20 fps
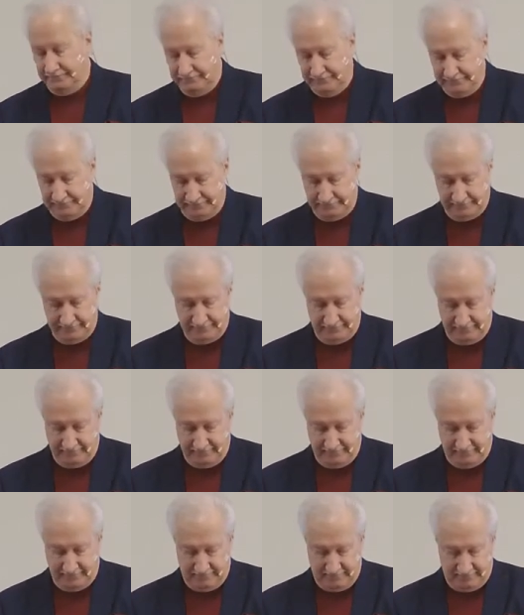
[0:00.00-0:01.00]

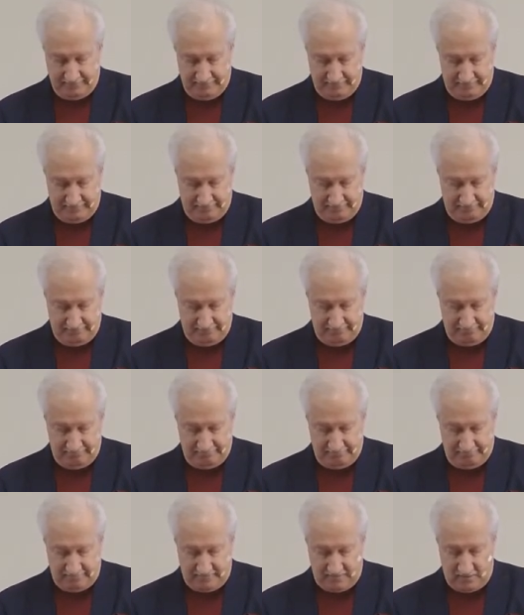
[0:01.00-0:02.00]

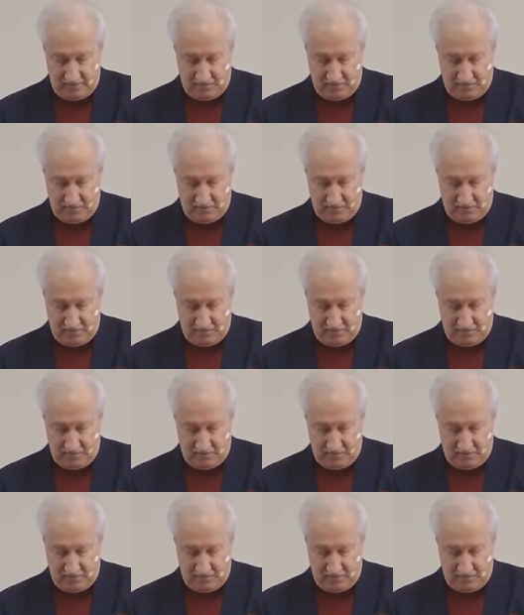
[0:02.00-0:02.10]
[no speech]